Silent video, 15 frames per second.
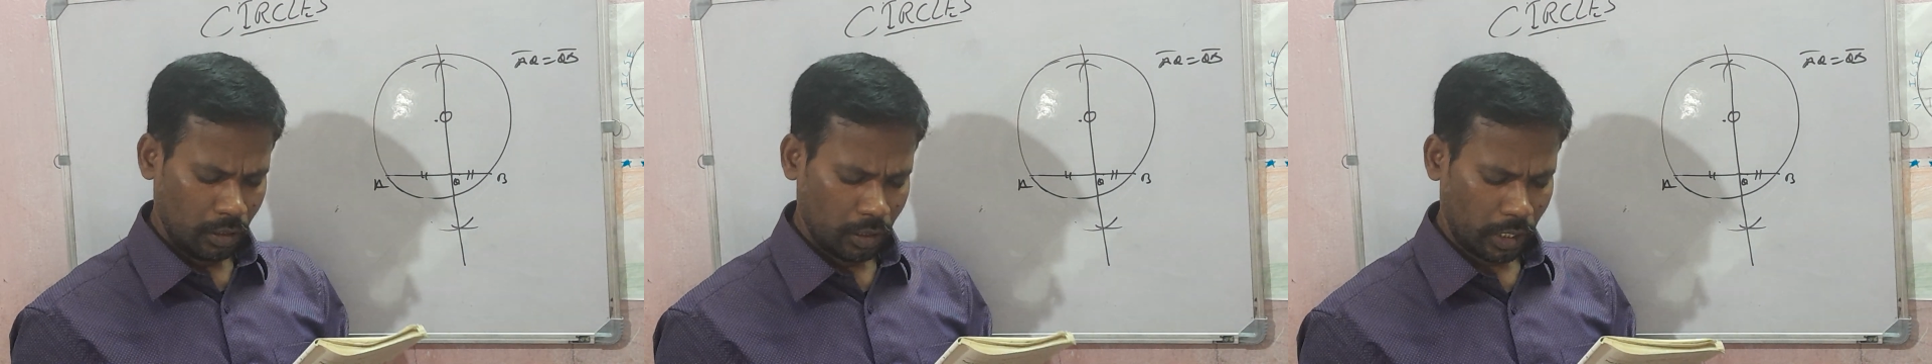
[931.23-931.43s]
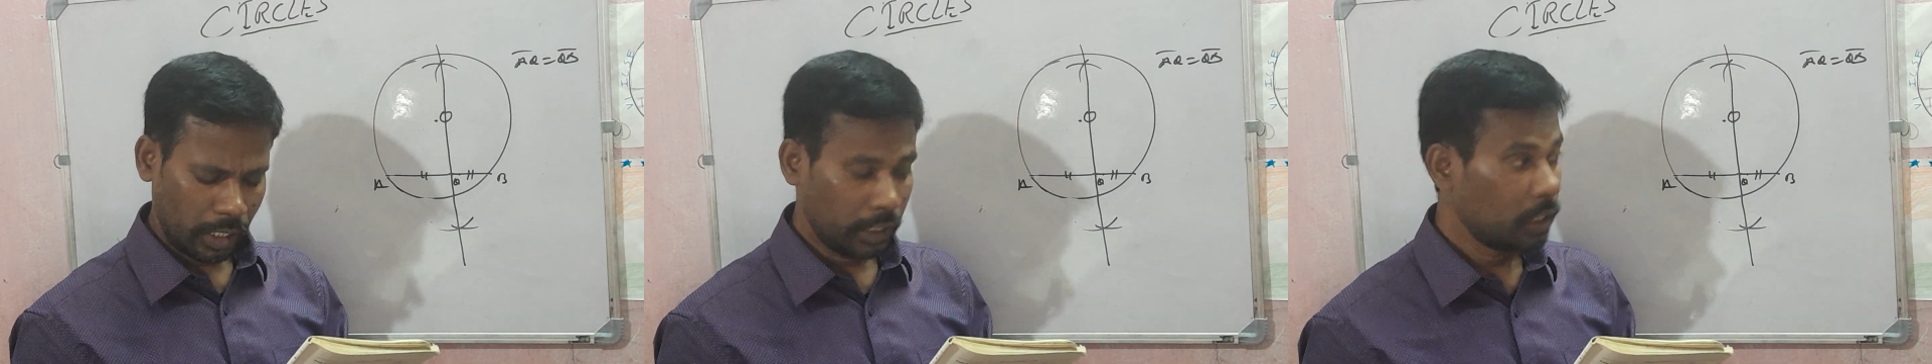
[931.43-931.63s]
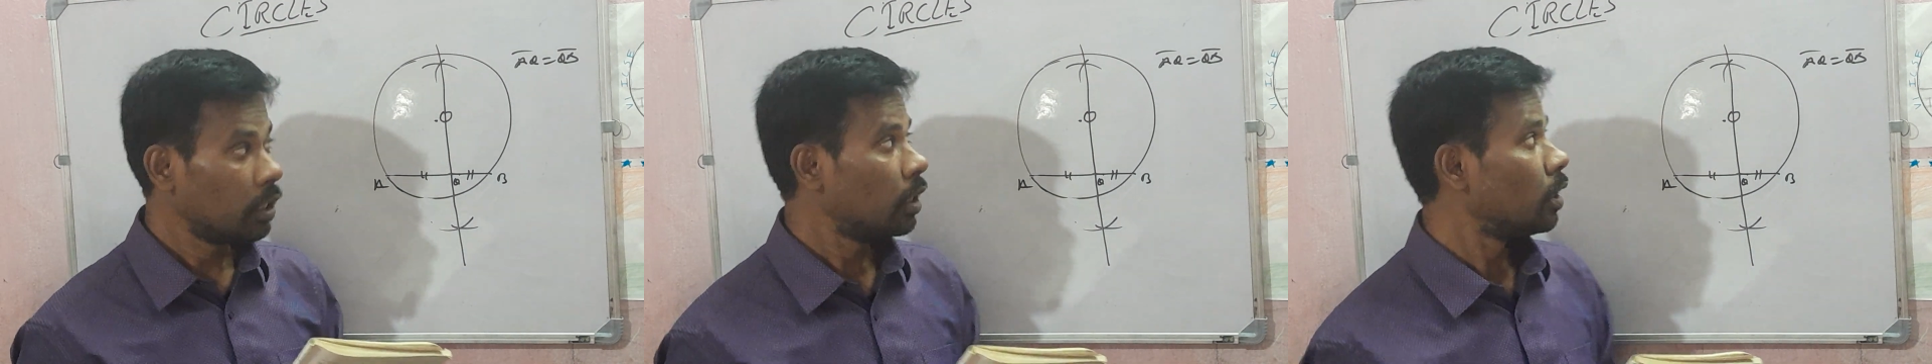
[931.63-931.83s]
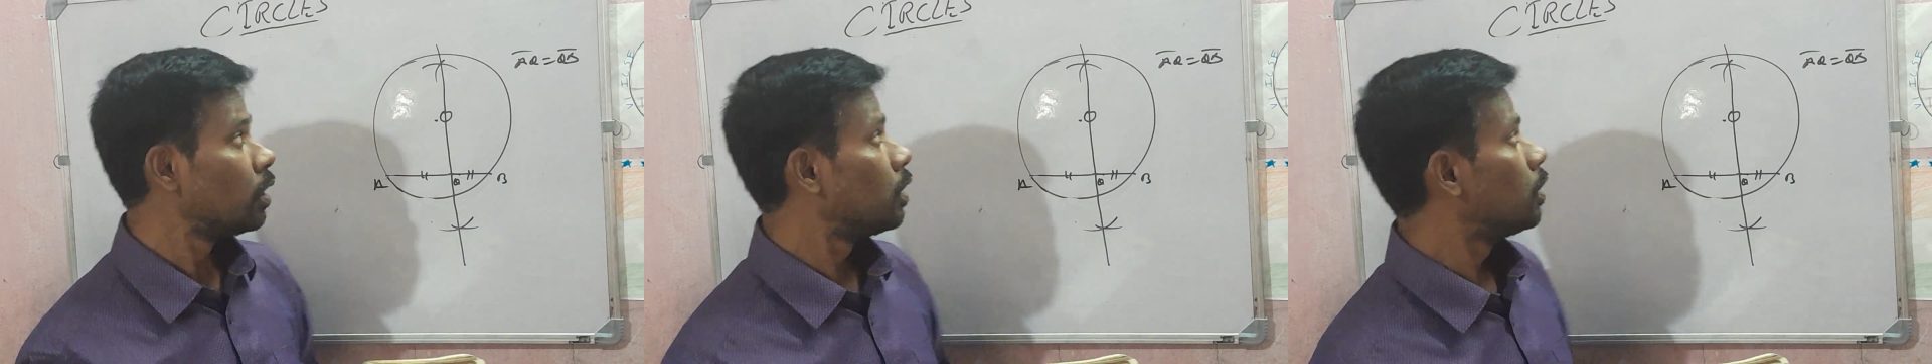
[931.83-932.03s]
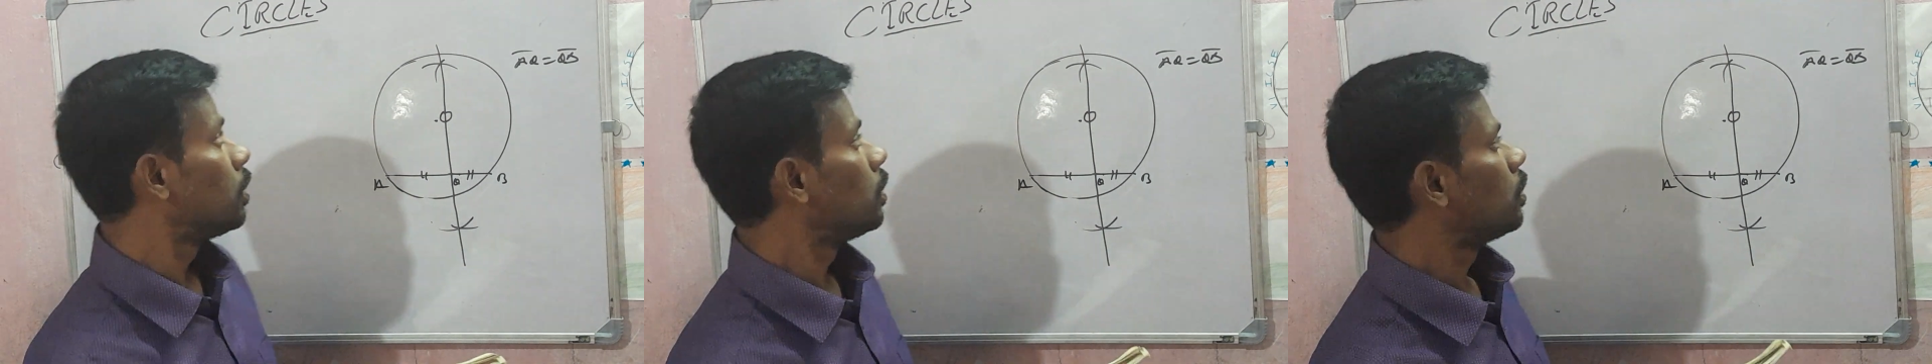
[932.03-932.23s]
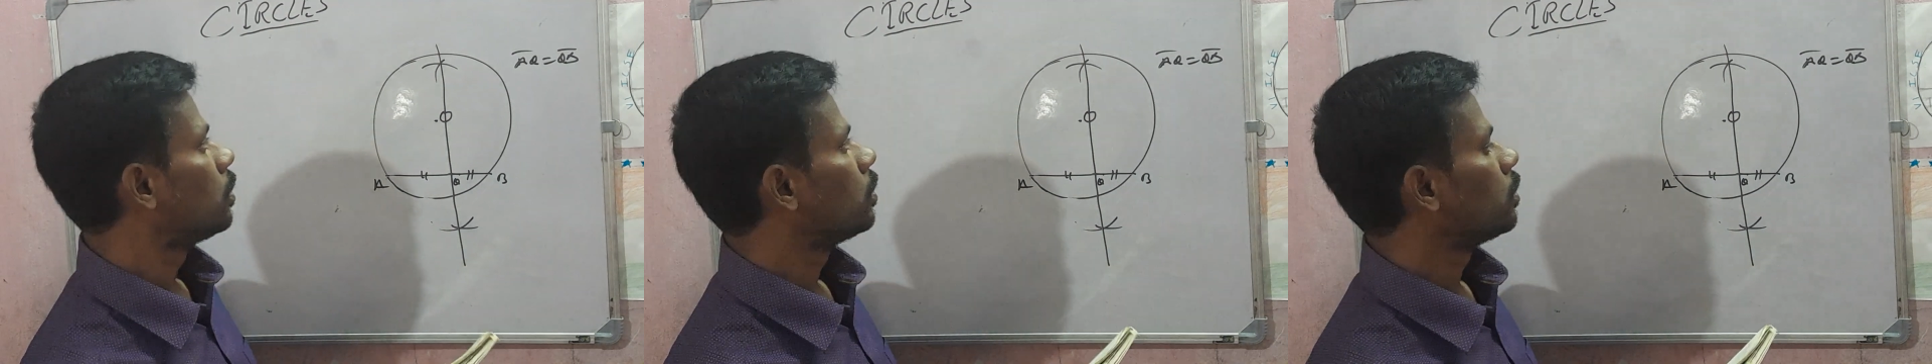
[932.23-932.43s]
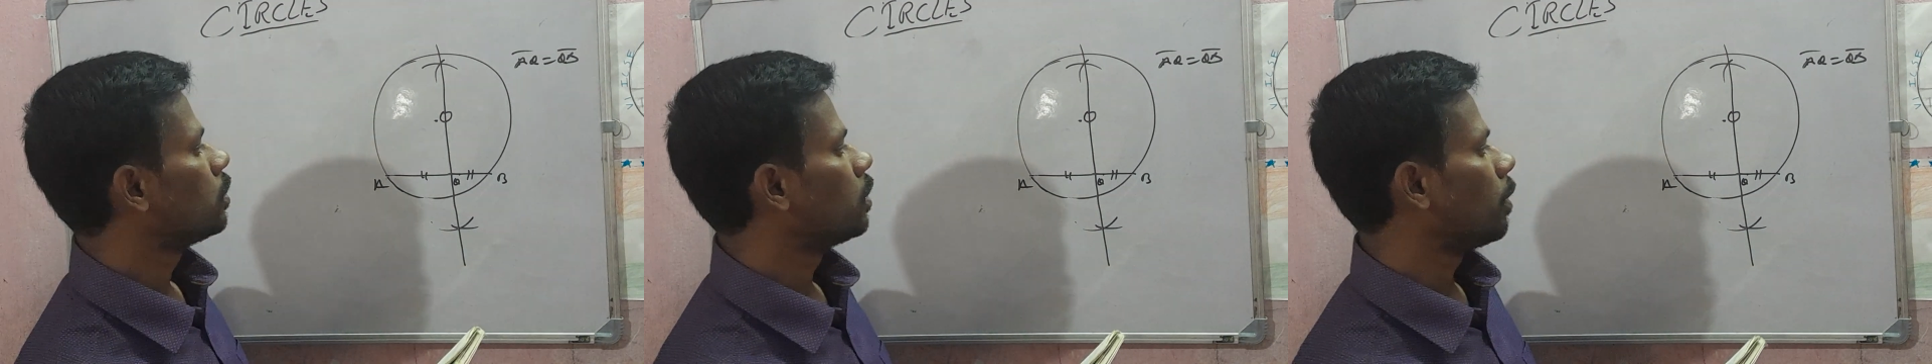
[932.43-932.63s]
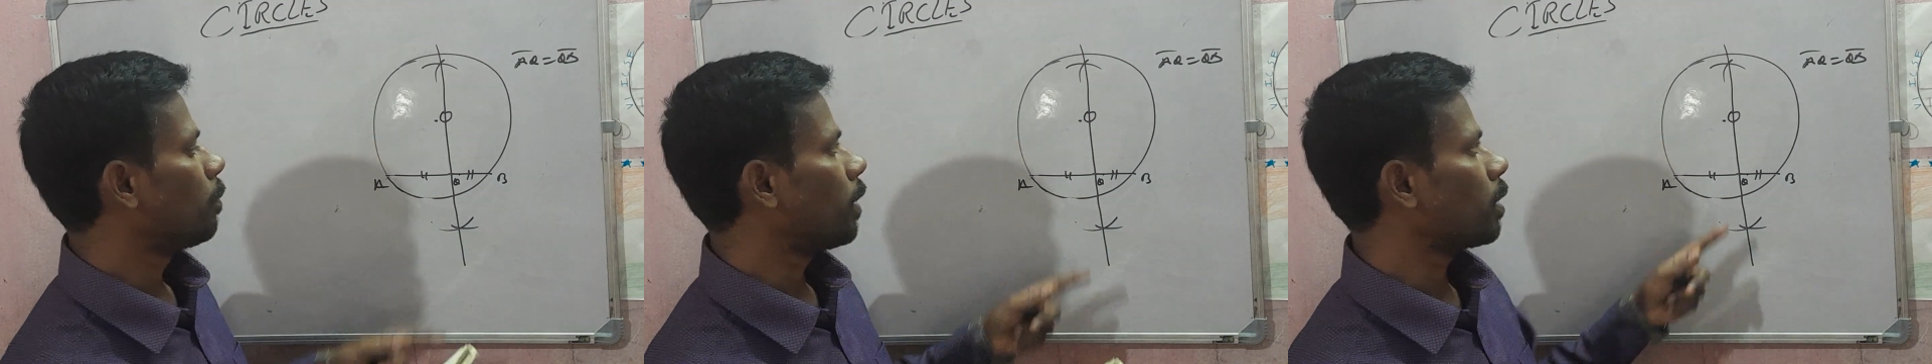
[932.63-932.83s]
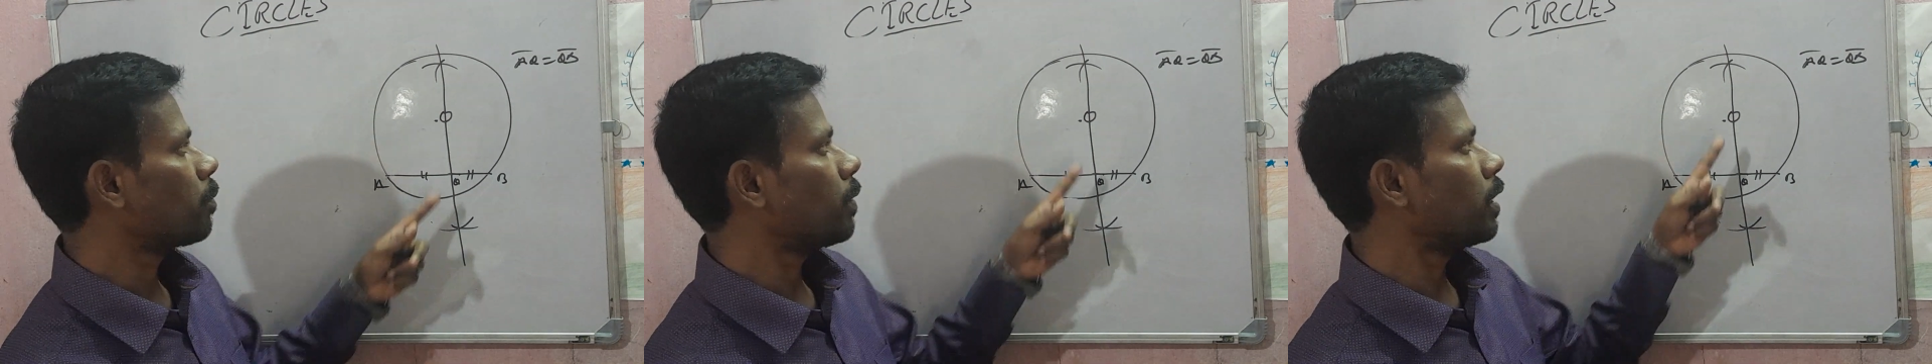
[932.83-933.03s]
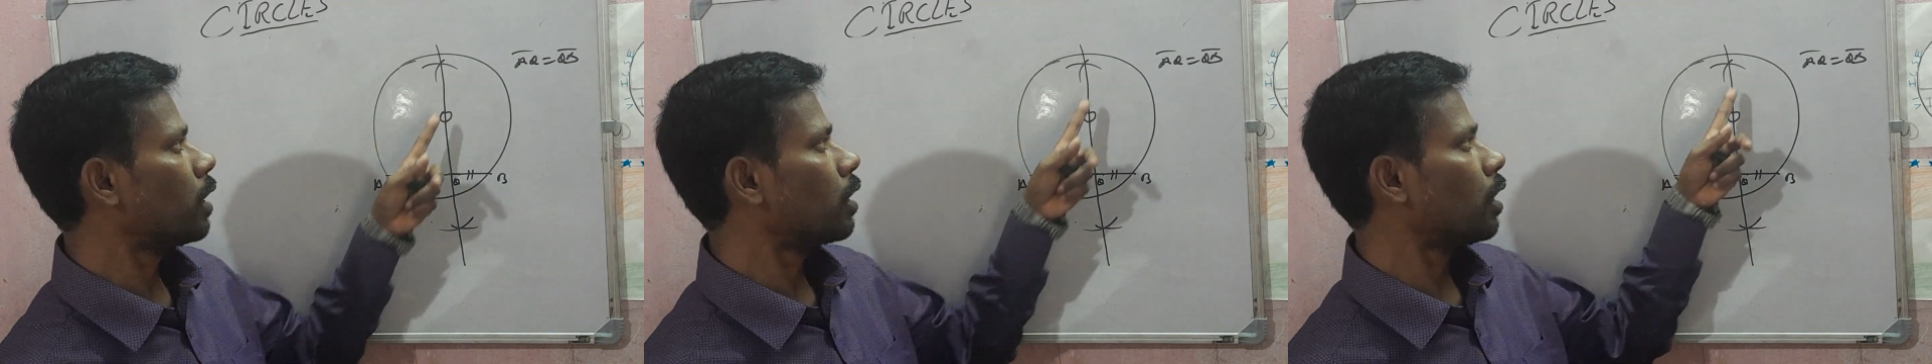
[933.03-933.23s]
Right? The
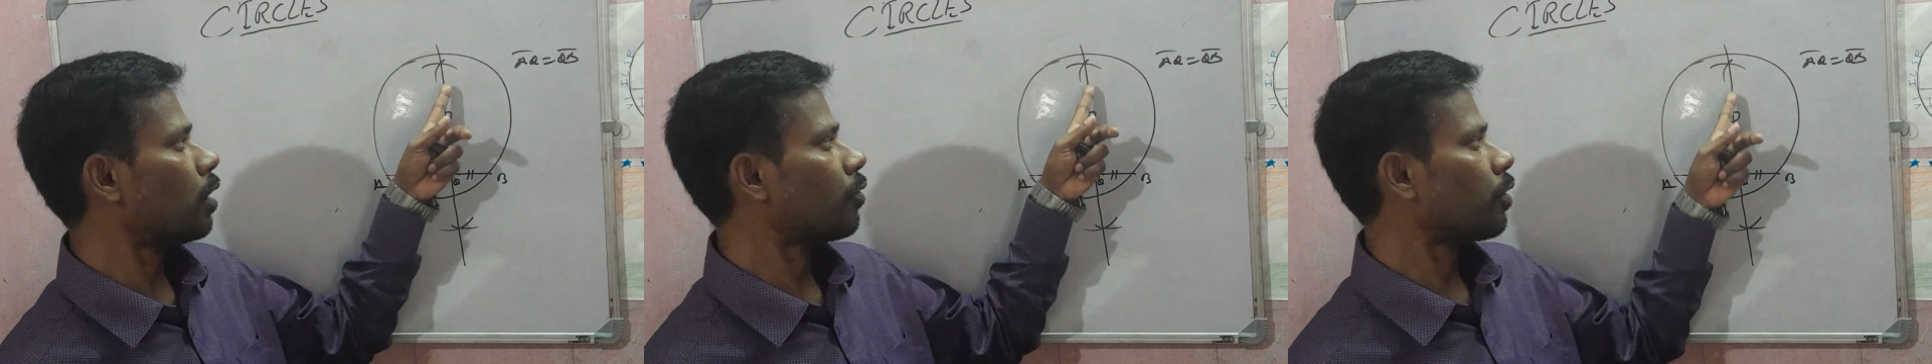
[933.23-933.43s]
perpendicular